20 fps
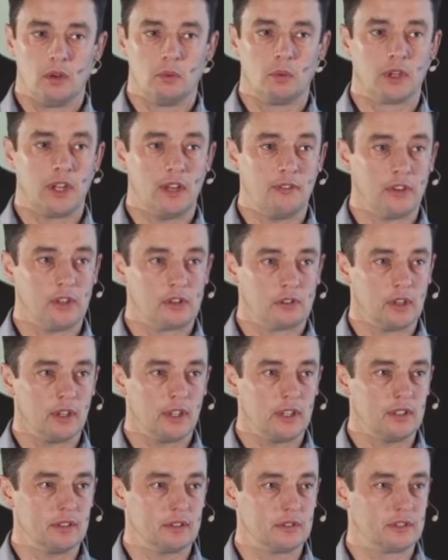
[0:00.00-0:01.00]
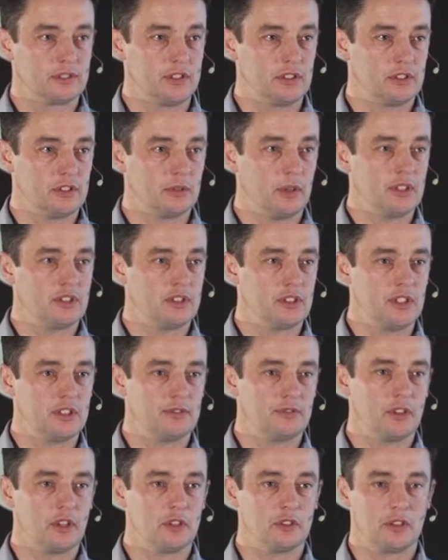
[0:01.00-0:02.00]
whatever the right situation
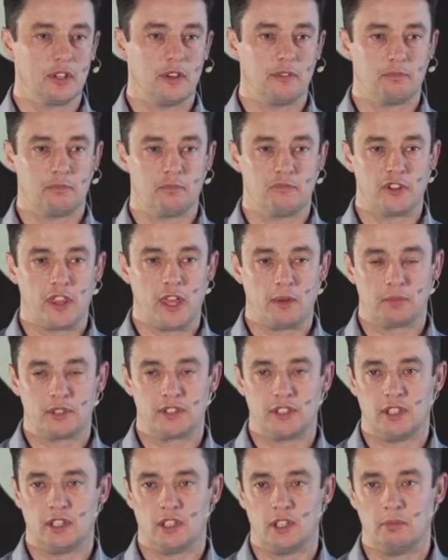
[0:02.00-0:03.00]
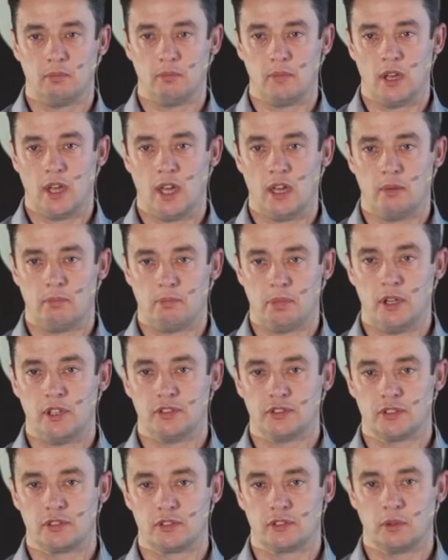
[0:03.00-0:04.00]
is for that particular
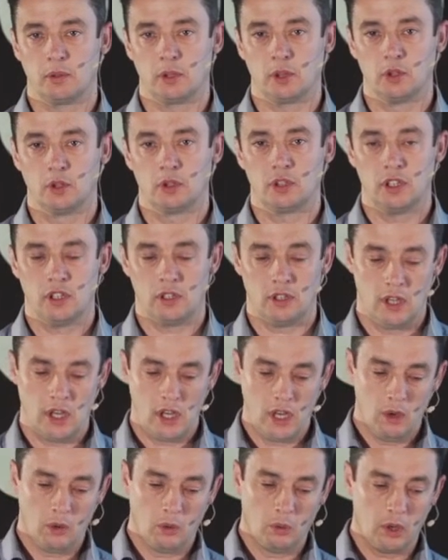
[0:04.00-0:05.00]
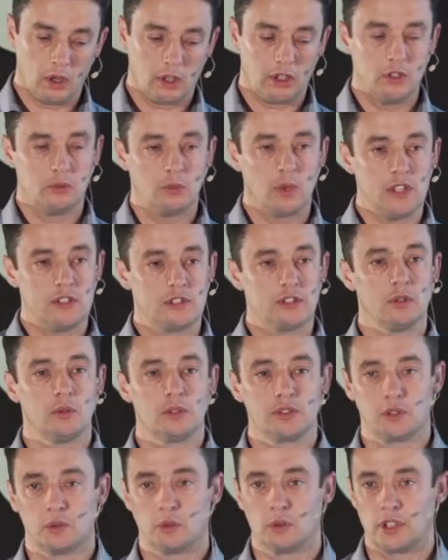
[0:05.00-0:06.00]
person. So it'll look at, well, what can we do
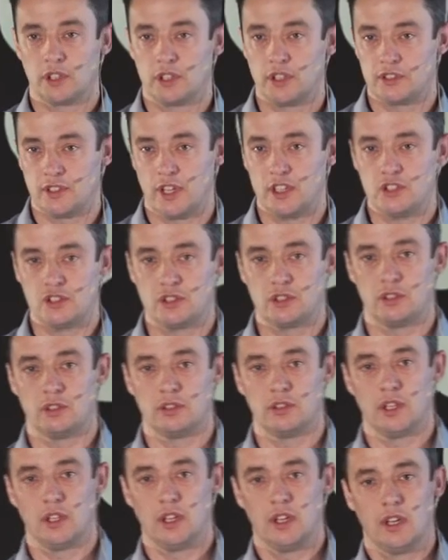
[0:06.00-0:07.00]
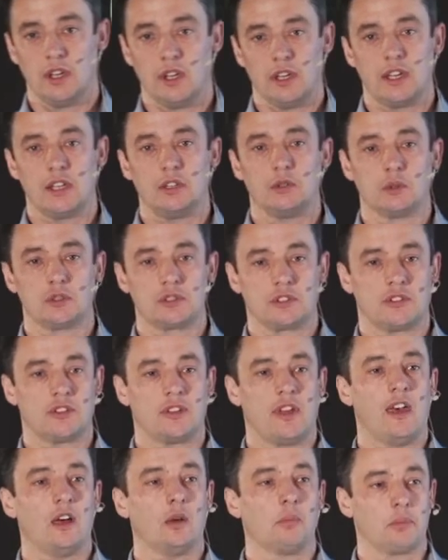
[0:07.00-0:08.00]
as an organisation in order
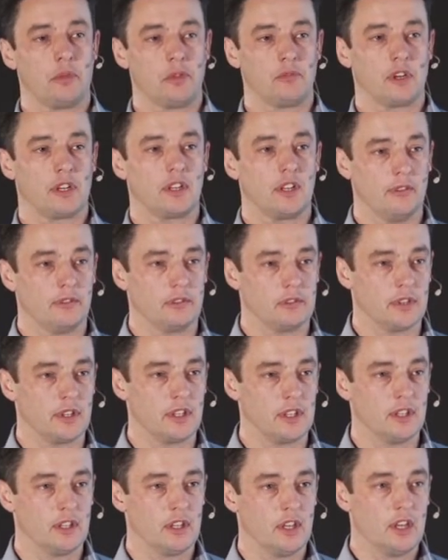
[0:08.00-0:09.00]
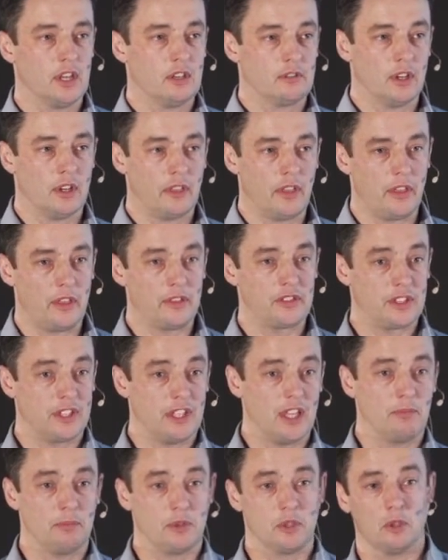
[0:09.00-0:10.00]
to help the recovery rather than to
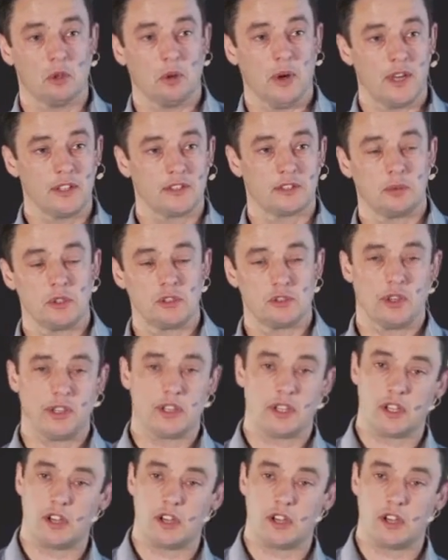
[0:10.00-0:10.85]
keep you away. So we try and